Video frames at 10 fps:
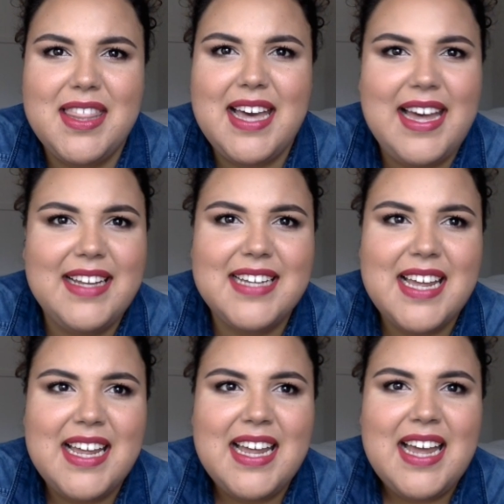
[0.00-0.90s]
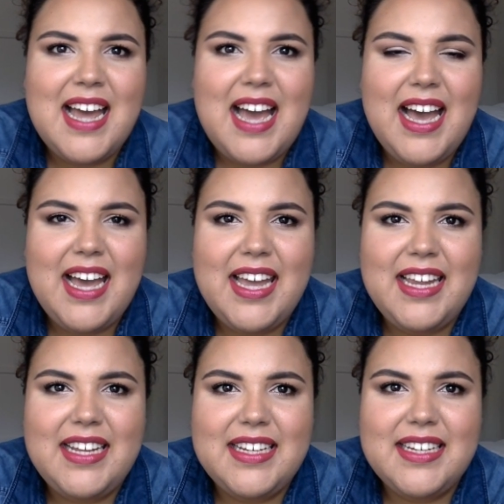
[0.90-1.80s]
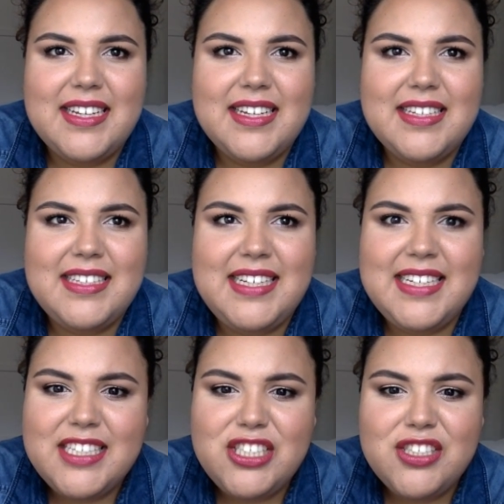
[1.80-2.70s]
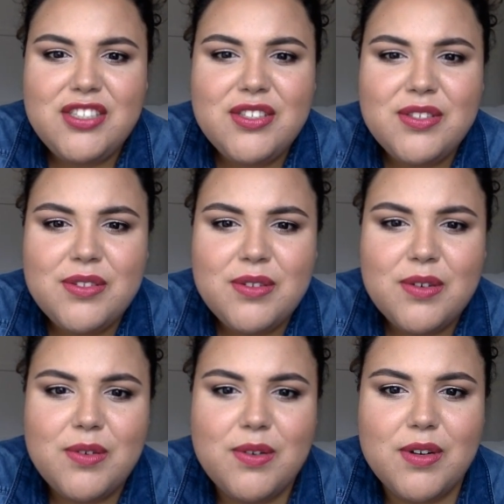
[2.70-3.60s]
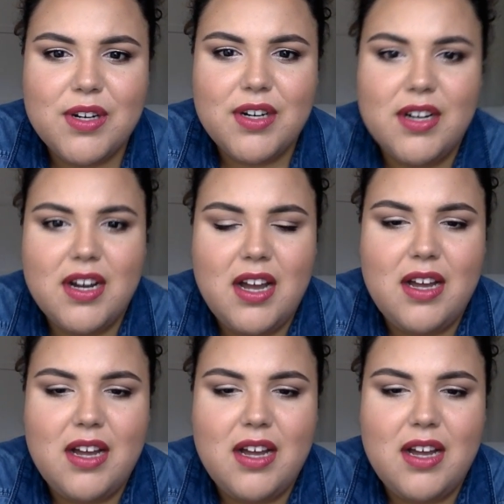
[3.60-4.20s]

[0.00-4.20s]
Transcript: that I needed to do, or